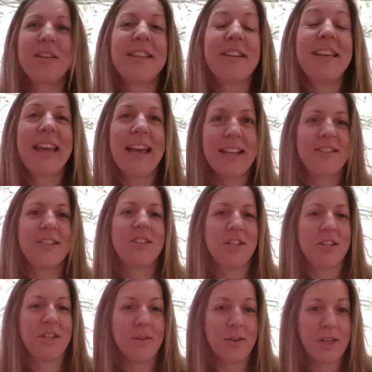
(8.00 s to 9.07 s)
don't get to
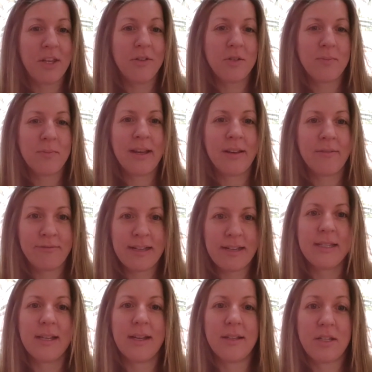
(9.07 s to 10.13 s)
do a huge amount of
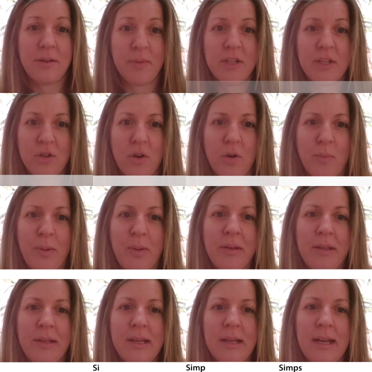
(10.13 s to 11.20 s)
research in my job
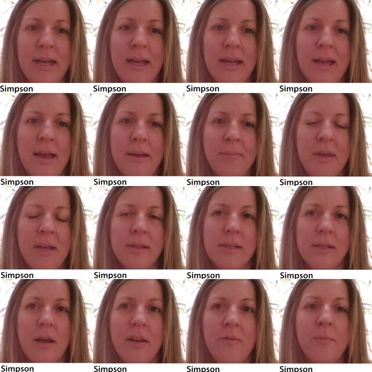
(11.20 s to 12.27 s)
because it's
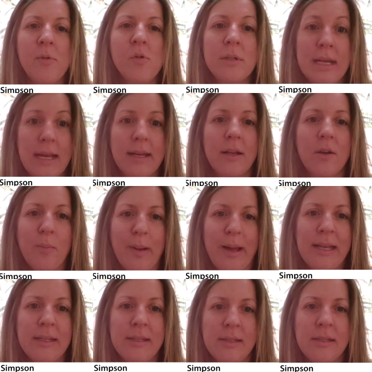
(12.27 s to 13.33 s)
kind of more technical
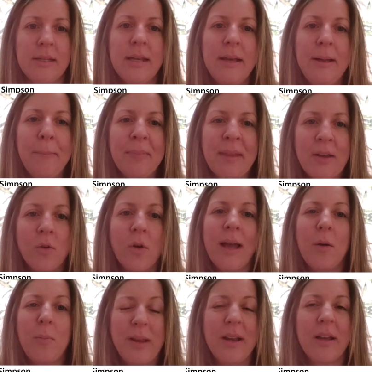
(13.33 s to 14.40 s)
based and you're
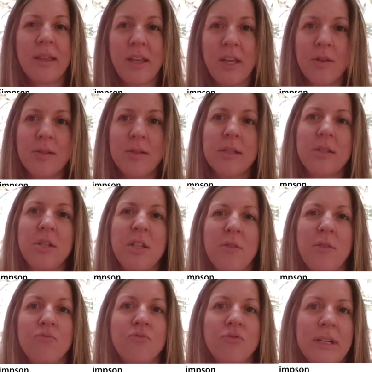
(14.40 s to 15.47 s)
helping other users. You
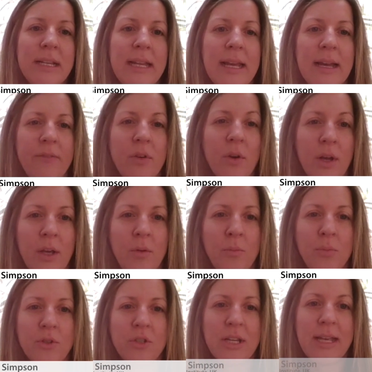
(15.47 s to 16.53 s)
don't really have your own
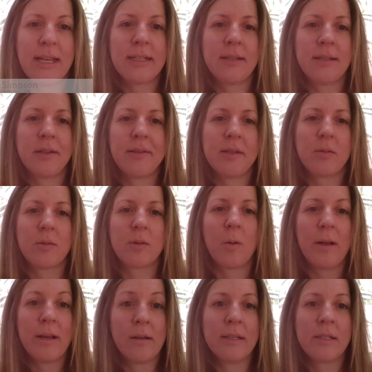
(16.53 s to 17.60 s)
project. So this was
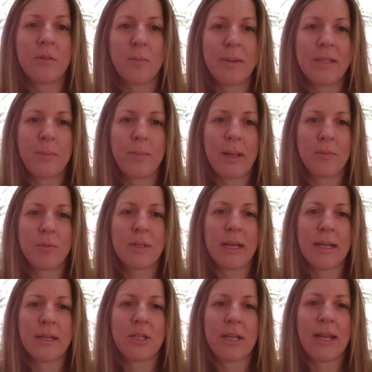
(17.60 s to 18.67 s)
quite nice for me to be able to
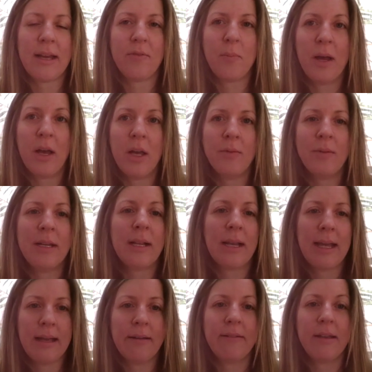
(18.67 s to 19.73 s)
actually have my own little
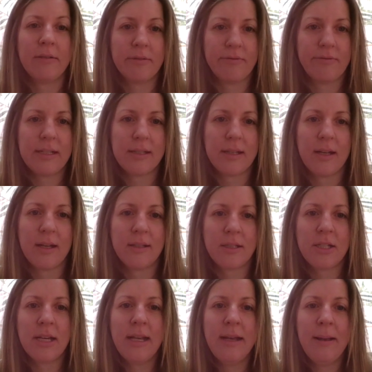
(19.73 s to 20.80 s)
area of research